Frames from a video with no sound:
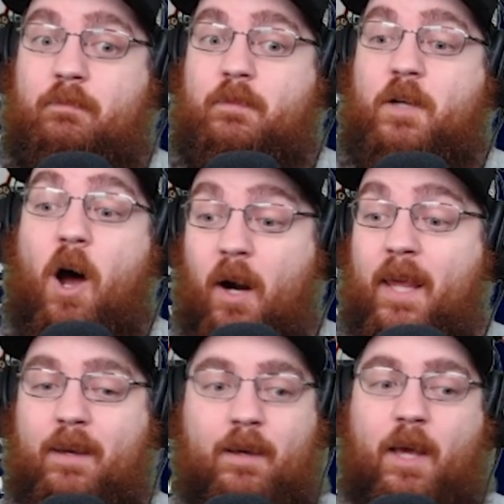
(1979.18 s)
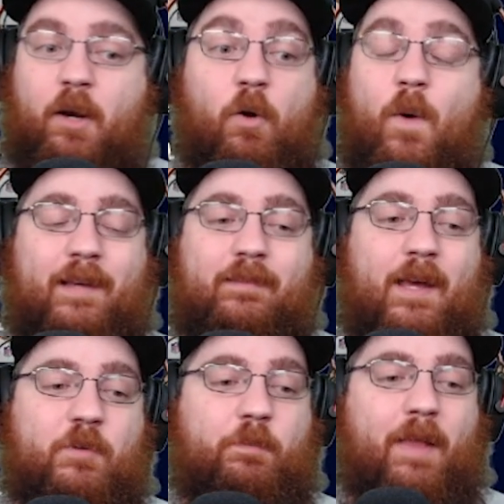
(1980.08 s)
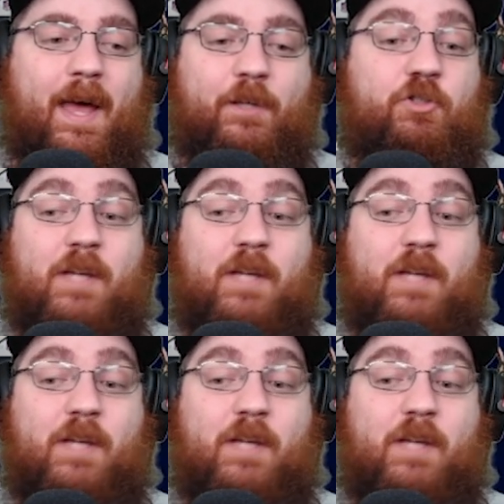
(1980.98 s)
Carden. I don't know why his name just blanked.